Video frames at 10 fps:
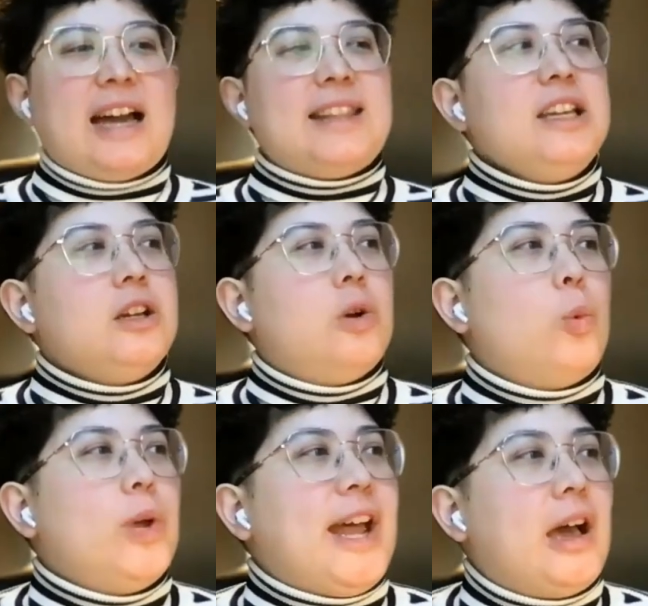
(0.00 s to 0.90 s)
I think
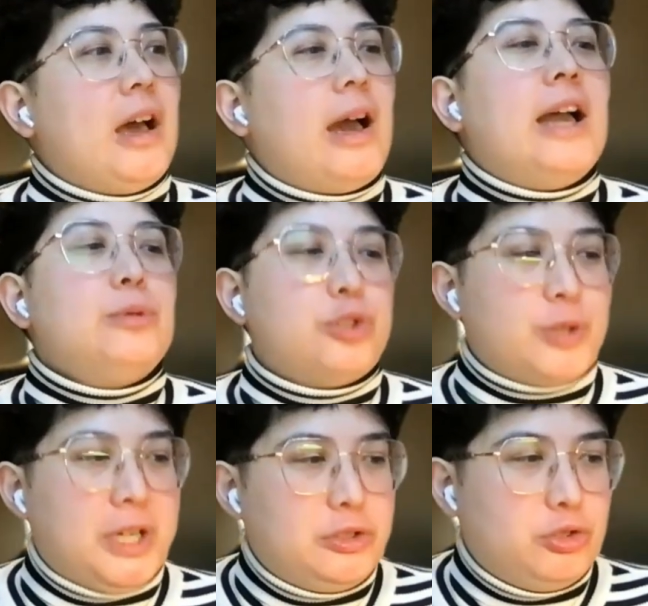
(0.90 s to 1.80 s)
when I was
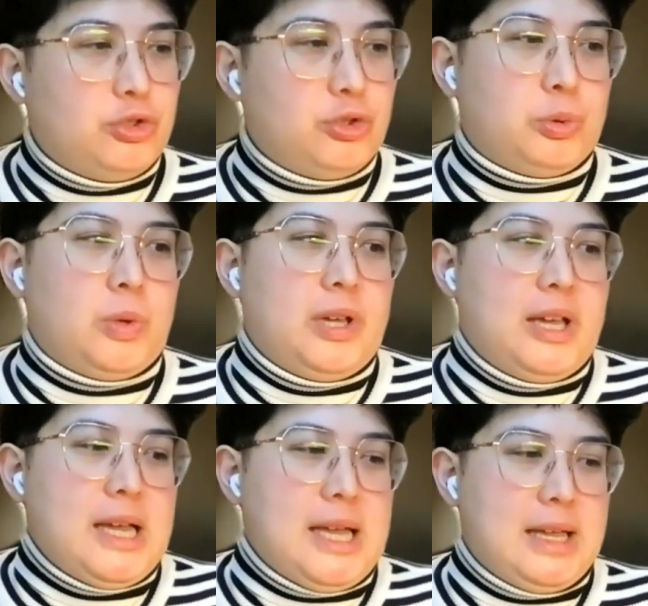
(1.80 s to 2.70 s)
trying to do
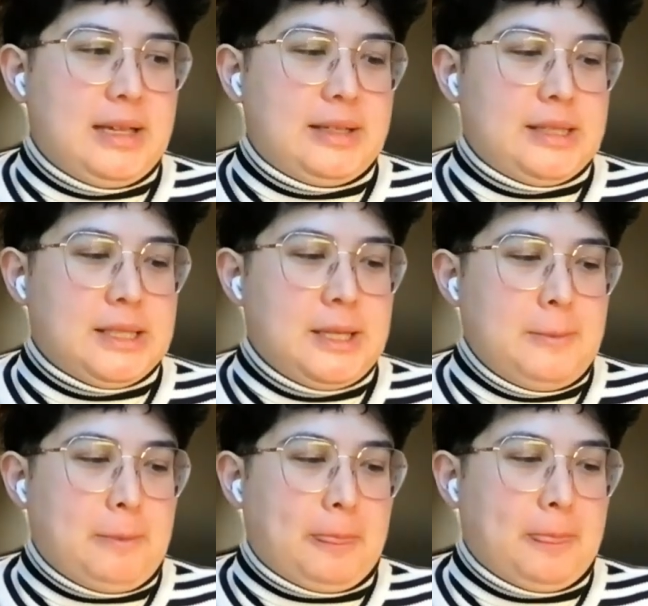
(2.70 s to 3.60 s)
is
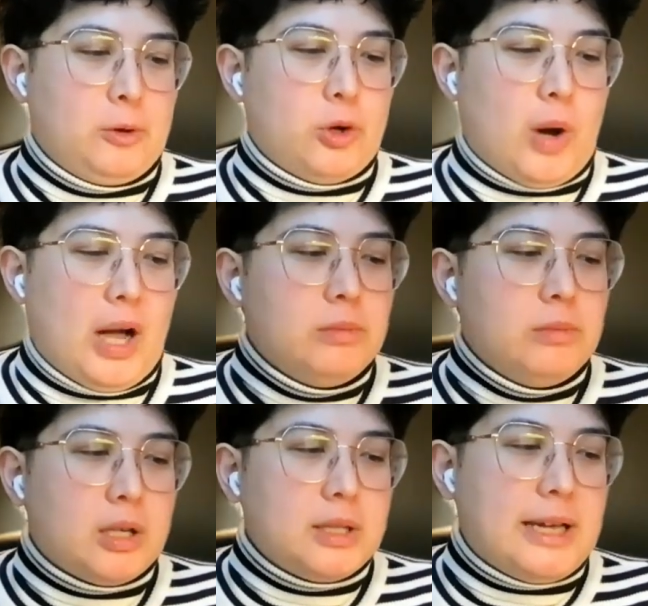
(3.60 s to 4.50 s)
you know i'm
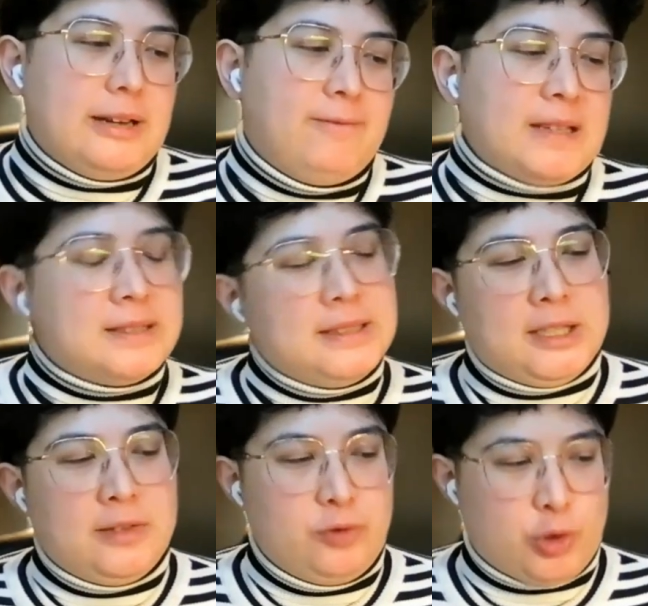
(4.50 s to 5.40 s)
not an
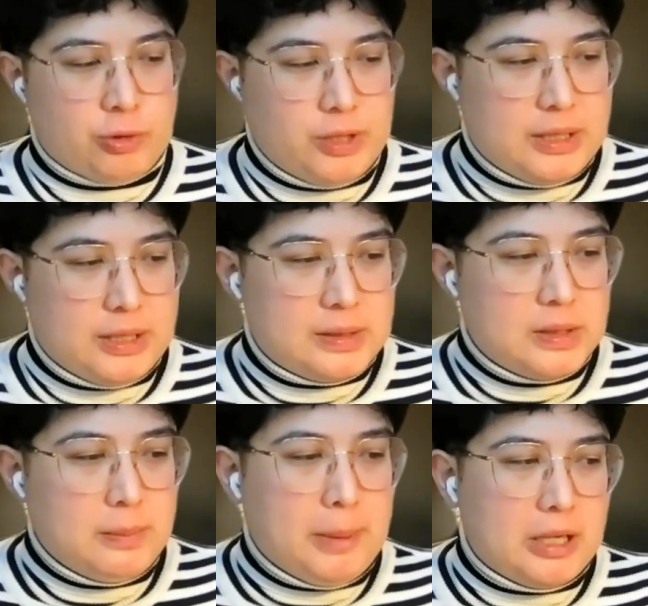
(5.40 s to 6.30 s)
investigative
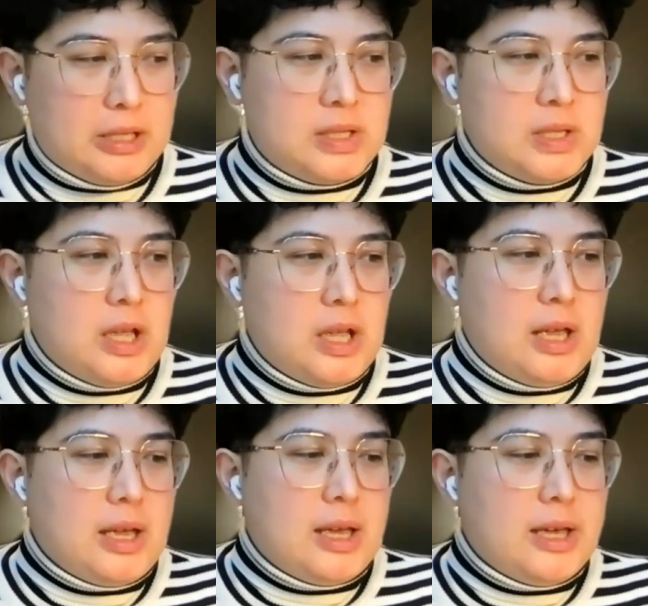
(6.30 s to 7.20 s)
journalist but
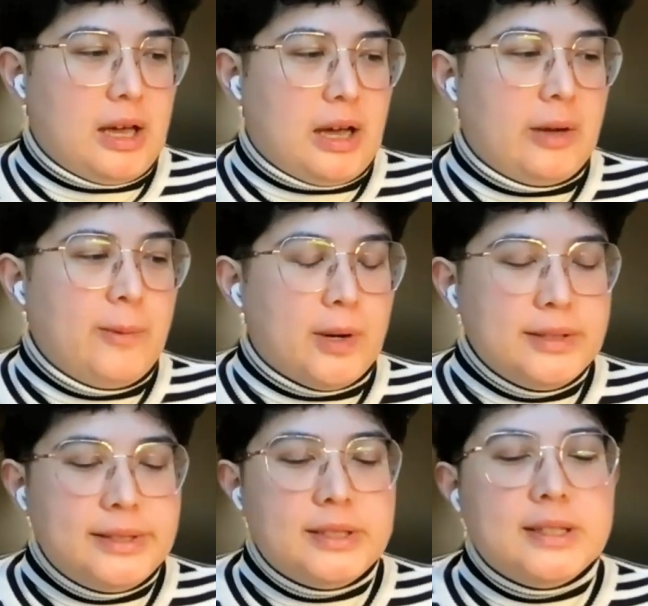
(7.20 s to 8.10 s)
i
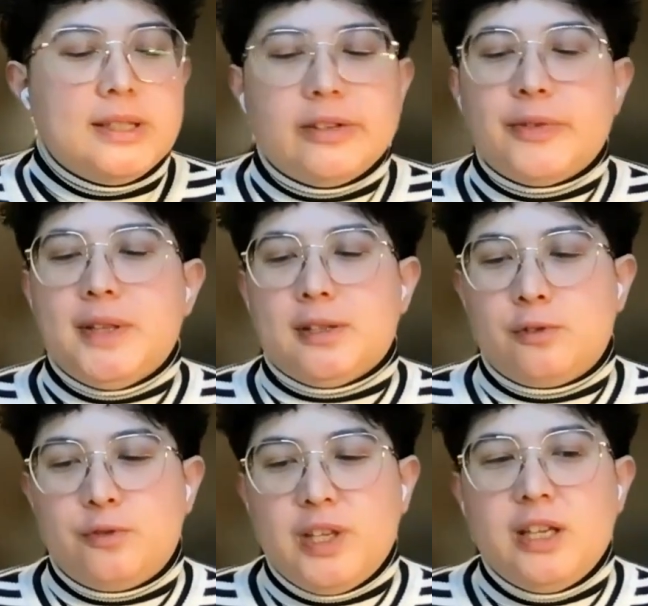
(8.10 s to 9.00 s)
wanted to give
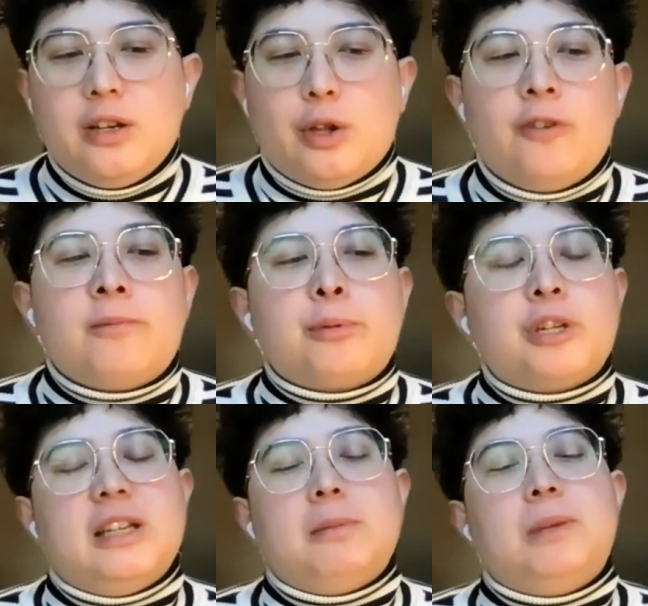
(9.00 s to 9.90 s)
this feel of
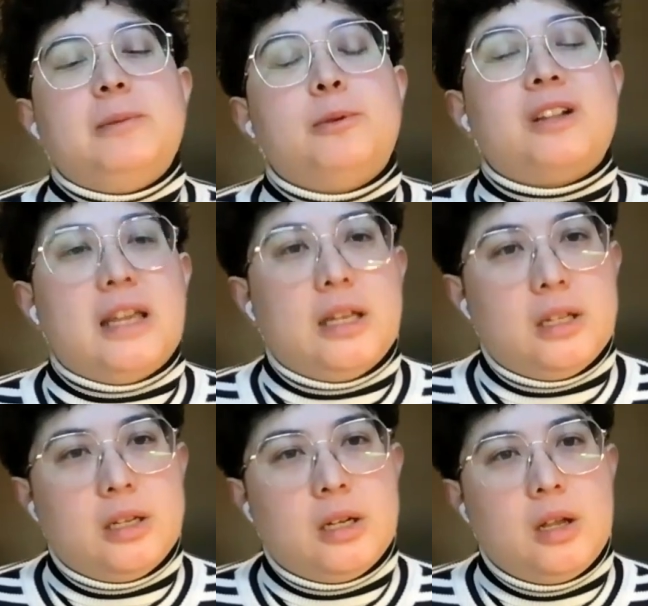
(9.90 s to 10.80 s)
bringing people
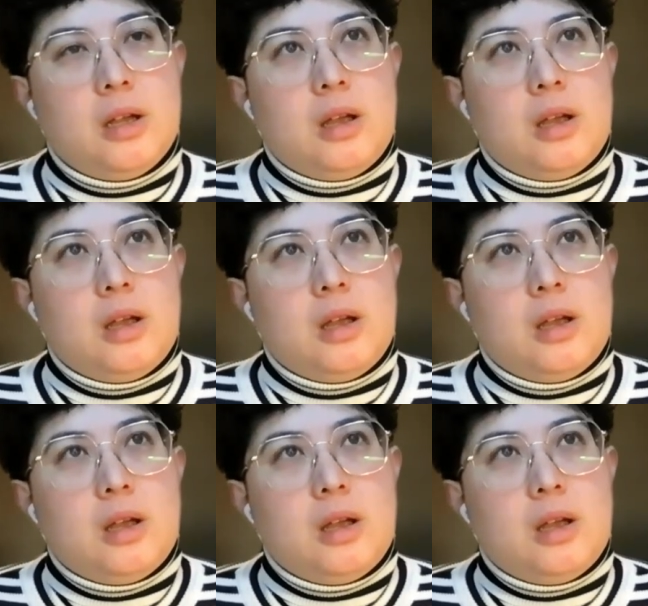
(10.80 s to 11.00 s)
in